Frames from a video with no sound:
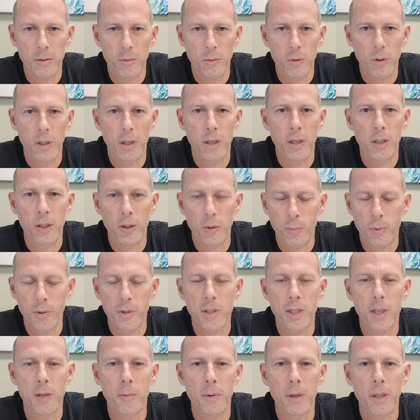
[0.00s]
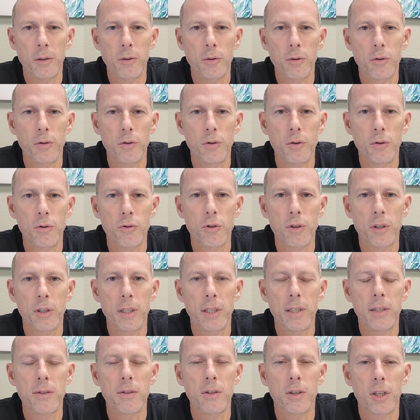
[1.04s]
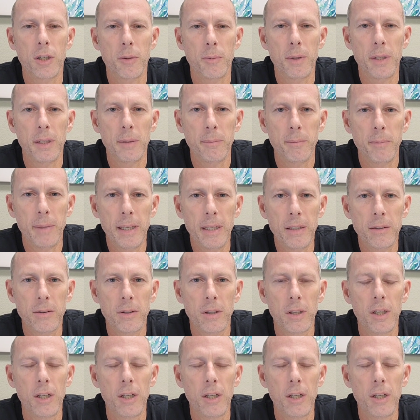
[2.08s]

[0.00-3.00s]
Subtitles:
100% of my nutrient needs are going to be met